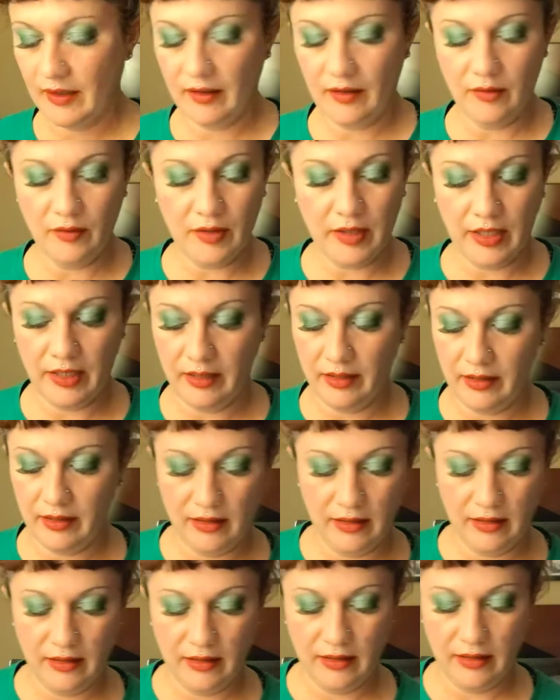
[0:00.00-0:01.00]
Okay,
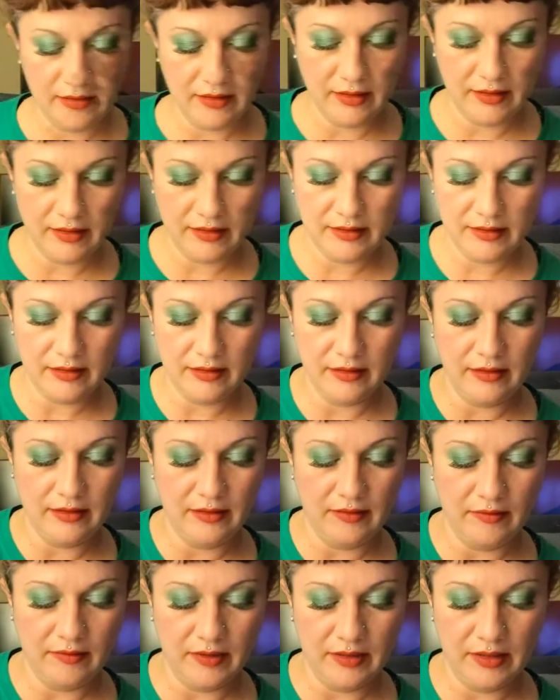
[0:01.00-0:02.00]
let's see
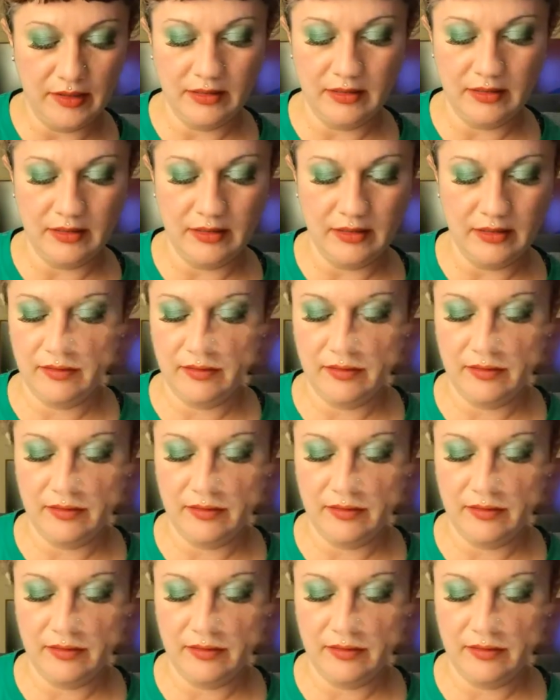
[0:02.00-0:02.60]
what these